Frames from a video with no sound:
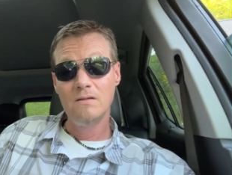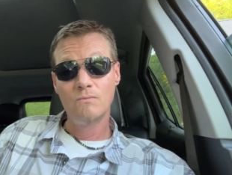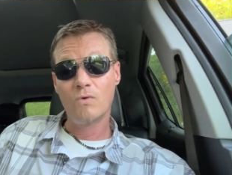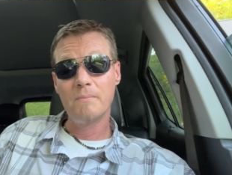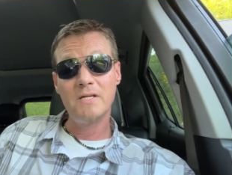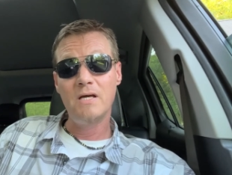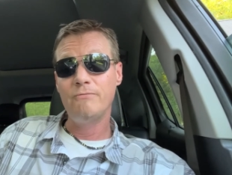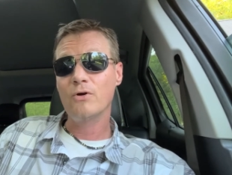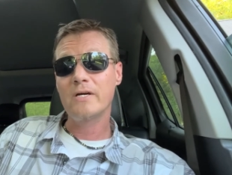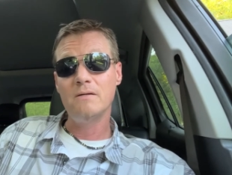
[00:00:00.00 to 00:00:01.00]
Woman, if
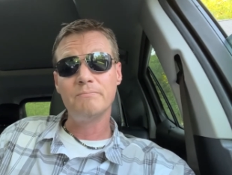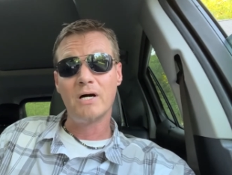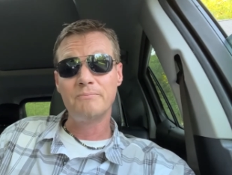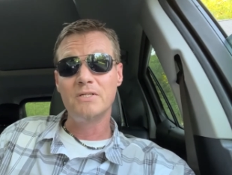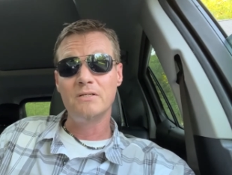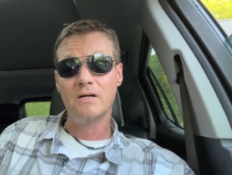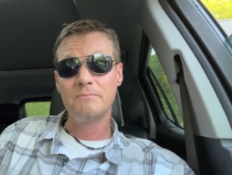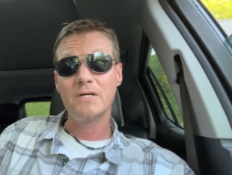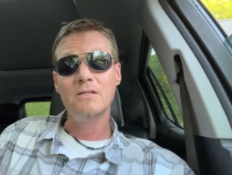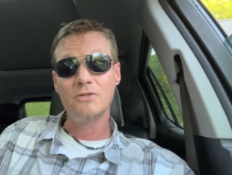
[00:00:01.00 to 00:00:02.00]
you're getting pumped and
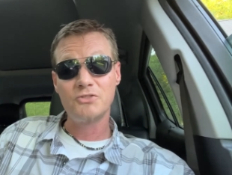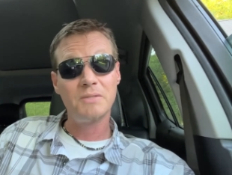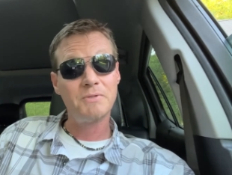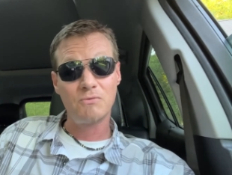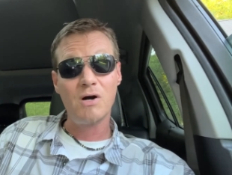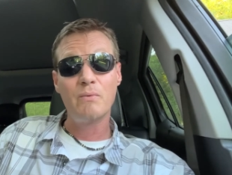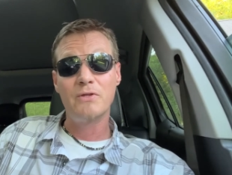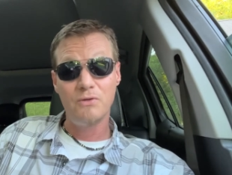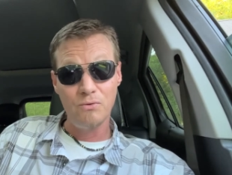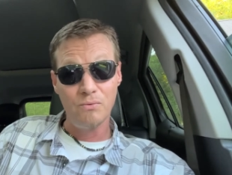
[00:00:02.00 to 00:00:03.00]
dumped, there's something wrong
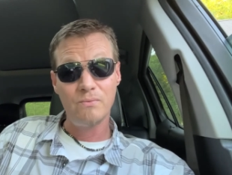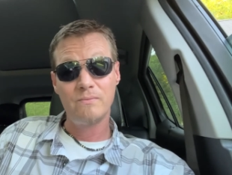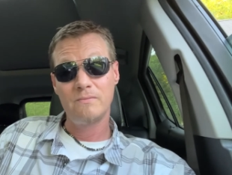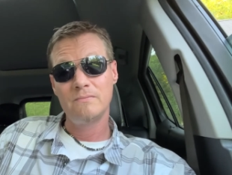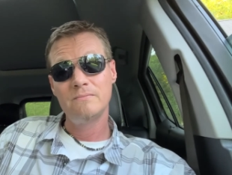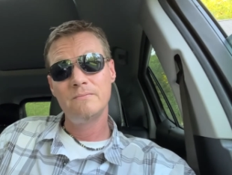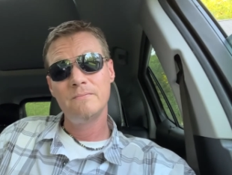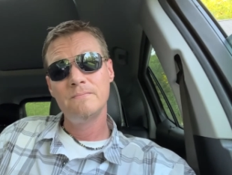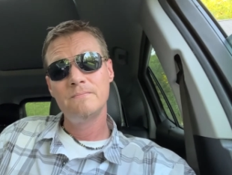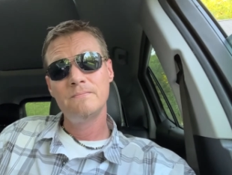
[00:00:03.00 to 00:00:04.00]
with you.
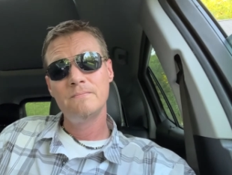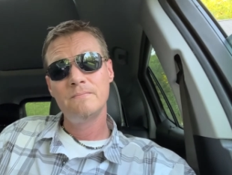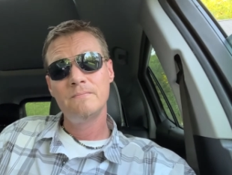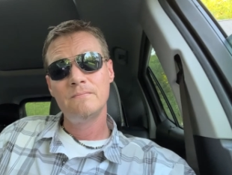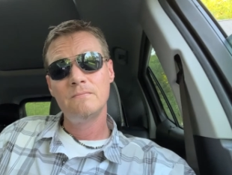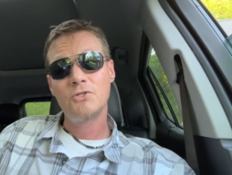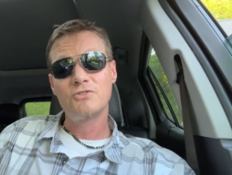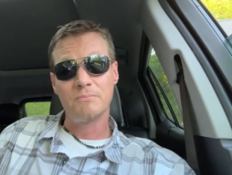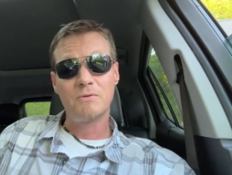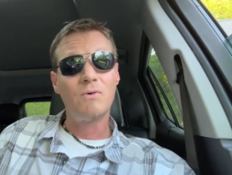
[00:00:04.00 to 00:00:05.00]
There's
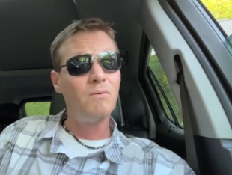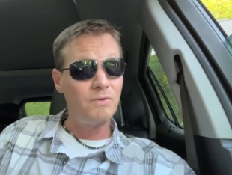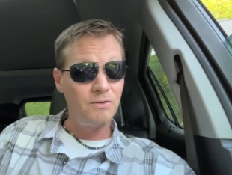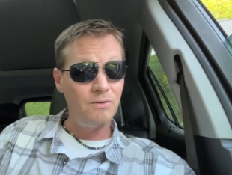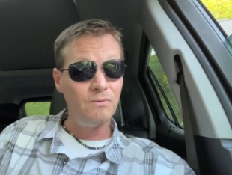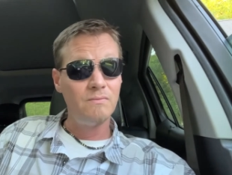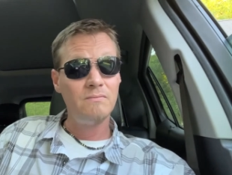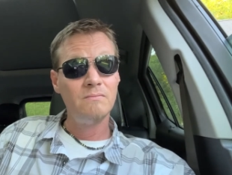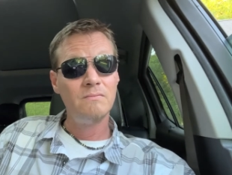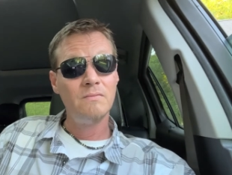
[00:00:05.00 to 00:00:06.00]
something wrong with you.
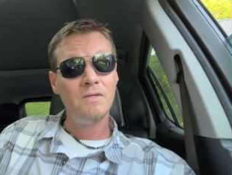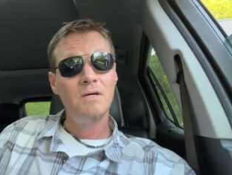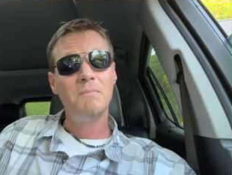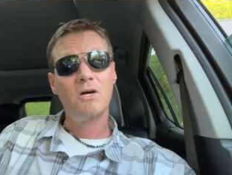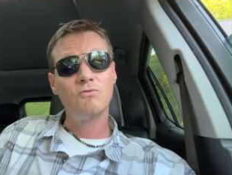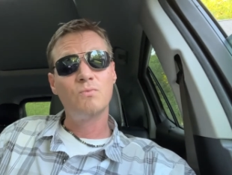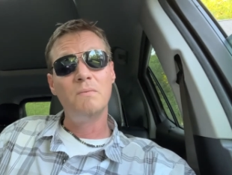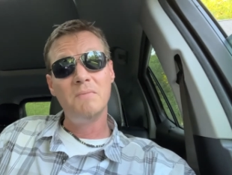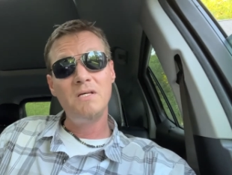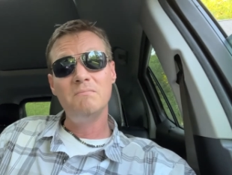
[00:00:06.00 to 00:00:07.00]
Because
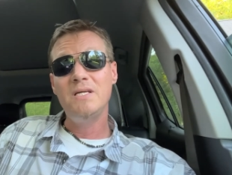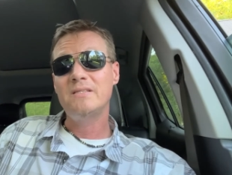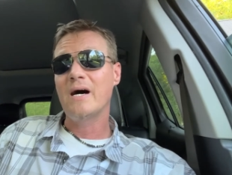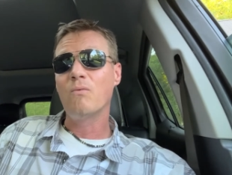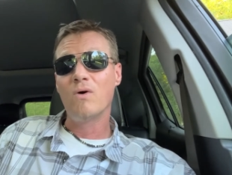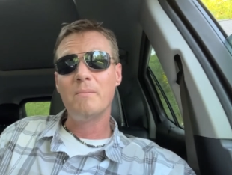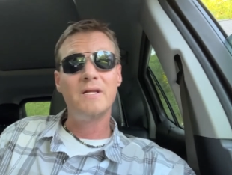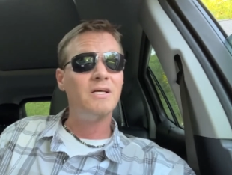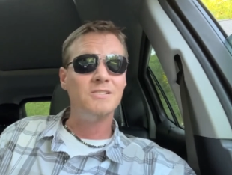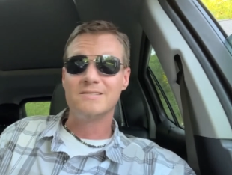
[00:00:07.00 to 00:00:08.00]
when men meet that woman
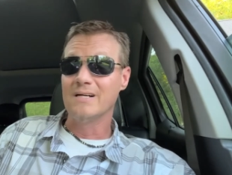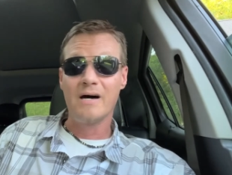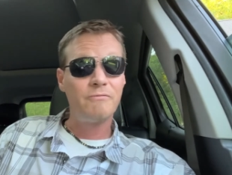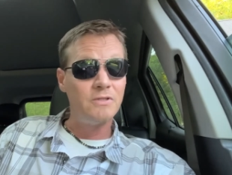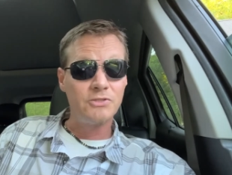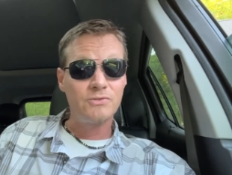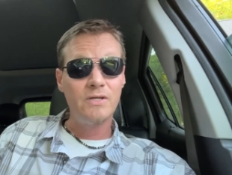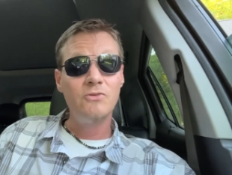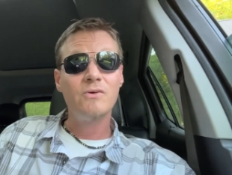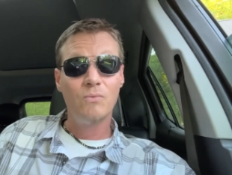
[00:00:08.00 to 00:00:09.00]
that is not for the
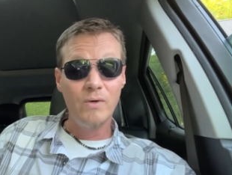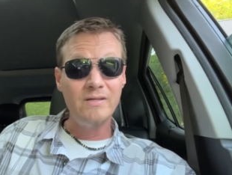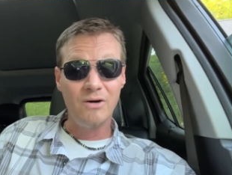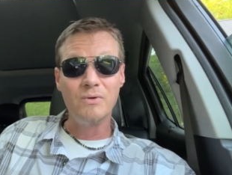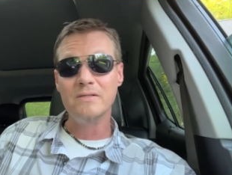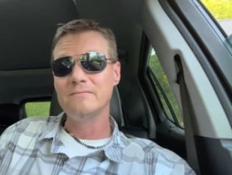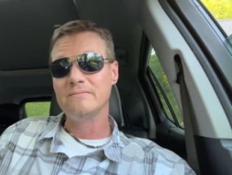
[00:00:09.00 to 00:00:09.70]
streets, we know it.